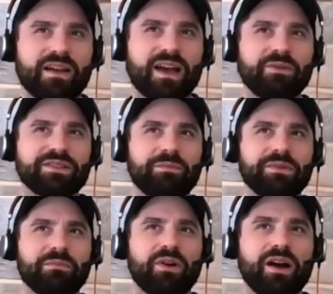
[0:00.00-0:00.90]
I was up
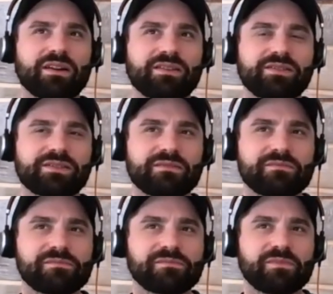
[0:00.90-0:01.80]
in the Bronx
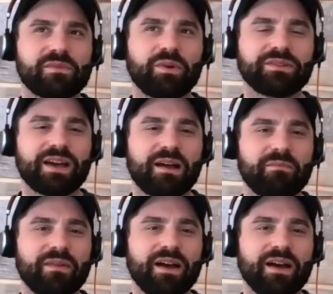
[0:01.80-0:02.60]
one time.